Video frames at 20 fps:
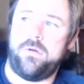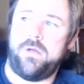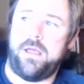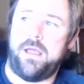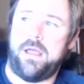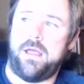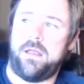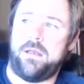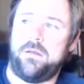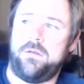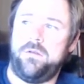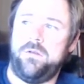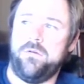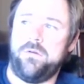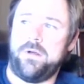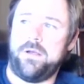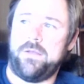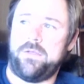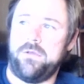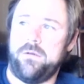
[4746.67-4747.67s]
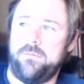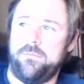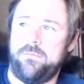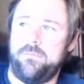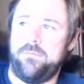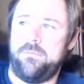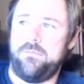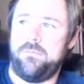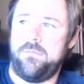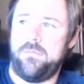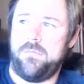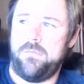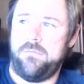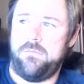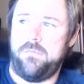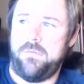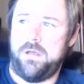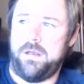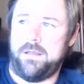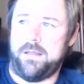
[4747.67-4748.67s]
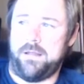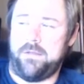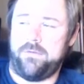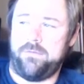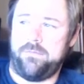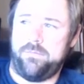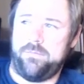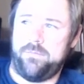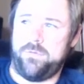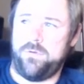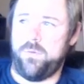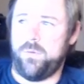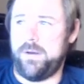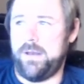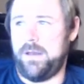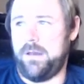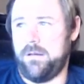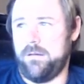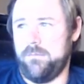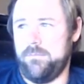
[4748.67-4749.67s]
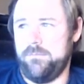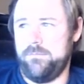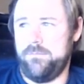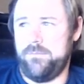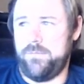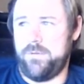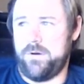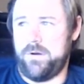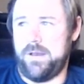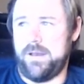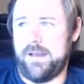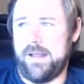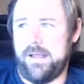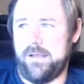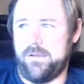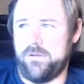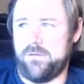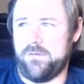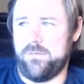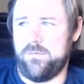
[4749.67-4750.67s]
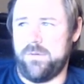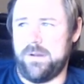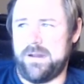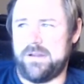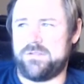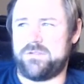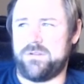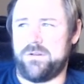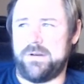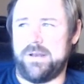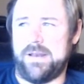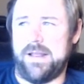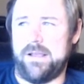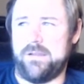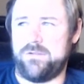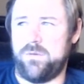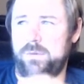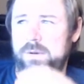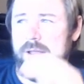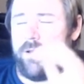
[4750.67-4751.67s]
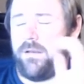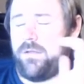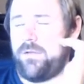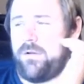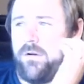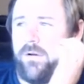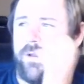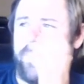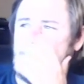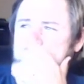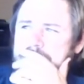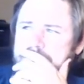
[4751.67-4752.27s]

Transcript: and you'll get them in like 20 to 30 days. I guess 30 days, 28 to 30.